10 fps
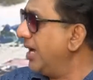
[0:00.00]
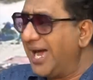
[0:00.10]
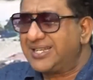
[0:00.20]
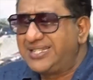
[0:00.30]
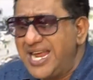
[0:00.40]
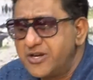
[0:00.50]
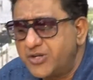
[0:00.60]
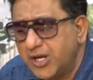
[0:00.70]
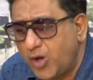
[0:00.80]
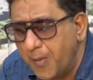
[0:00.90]
A
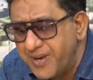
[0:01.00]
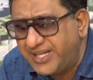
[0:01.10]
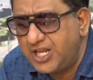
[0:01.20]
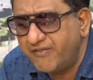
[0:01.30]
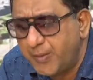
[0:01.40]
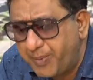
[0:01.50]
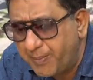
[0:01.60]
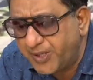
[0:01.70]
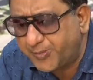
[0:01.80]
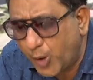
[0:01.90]
central committee of the People's